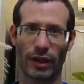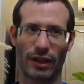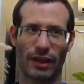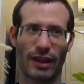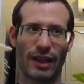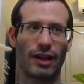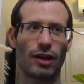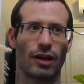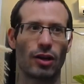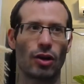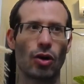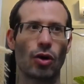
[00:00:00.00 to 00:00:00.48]
They
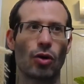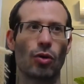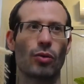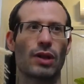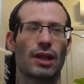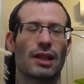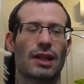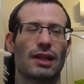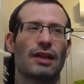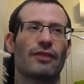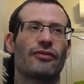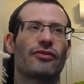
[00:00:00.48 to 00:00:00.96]
know
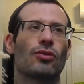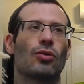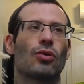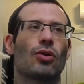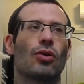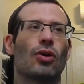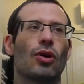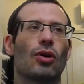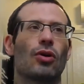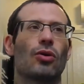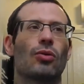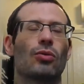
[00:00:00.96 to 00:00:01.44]
that if you
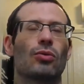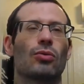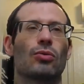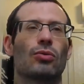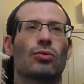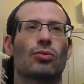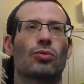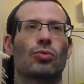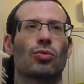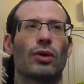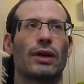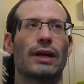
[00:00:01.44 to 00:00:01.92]
go
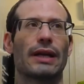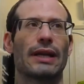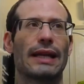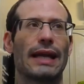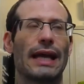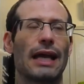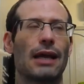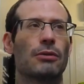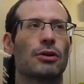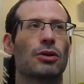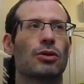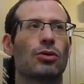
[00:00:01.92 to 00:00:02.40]
to a
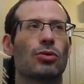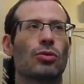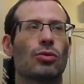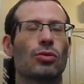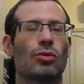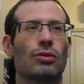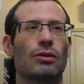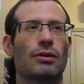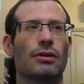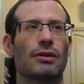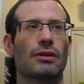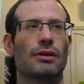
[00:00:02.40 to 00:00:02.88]

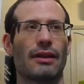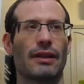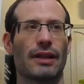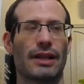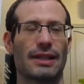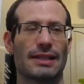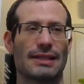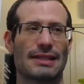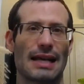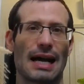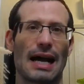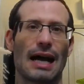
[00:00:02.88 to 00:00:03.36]
neighborhood
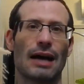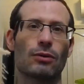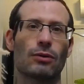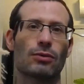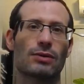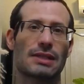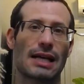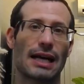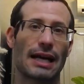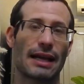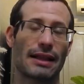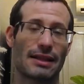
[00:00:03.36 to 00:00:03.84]
that's
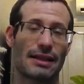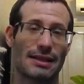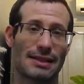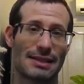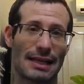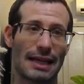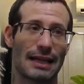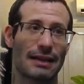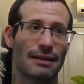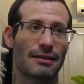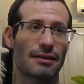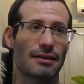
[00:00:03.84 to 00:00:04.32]
outside the
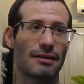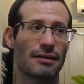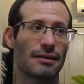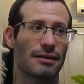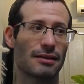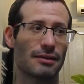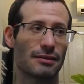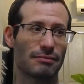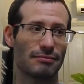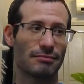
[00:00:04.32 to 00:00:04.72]
center,